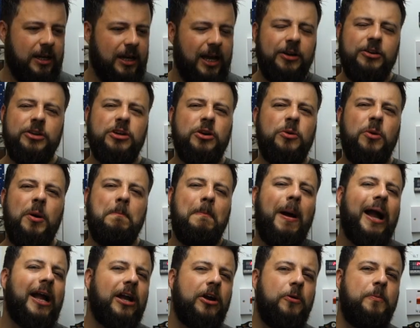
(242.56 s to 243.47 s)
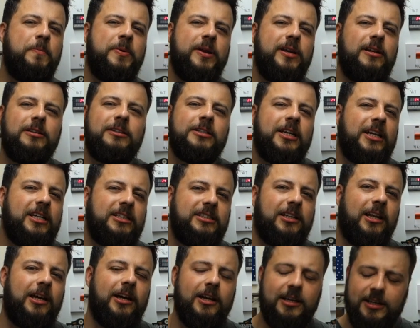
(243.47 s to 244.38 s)
How do you know what mango peel
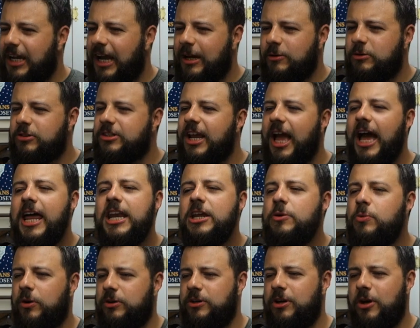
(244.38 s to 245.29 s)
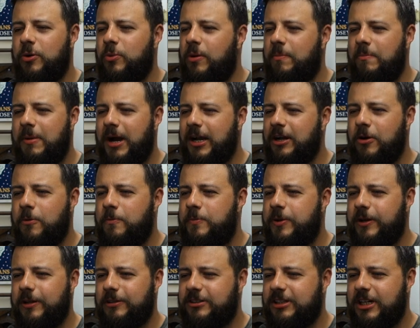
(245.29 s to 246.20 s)
tastes like? How does anyone know what mango
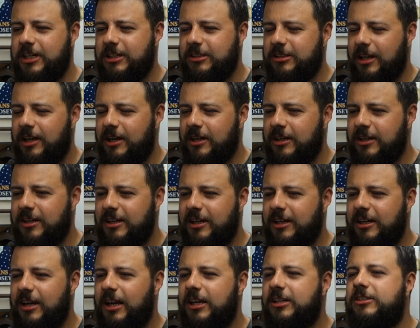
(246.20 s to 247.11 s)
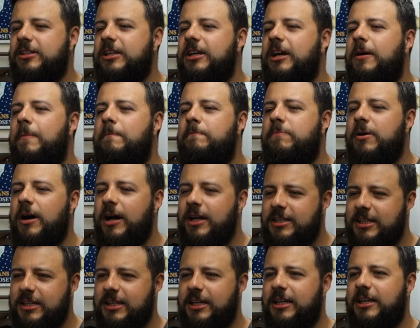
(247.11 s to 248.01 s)
peel tastes like? Unless they are
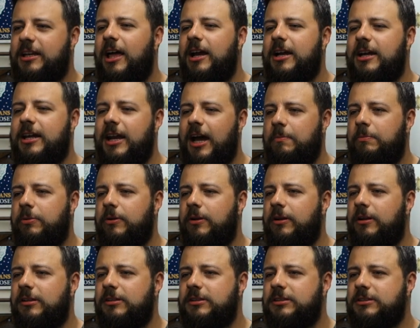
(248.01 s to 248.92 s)
biting it like an apple.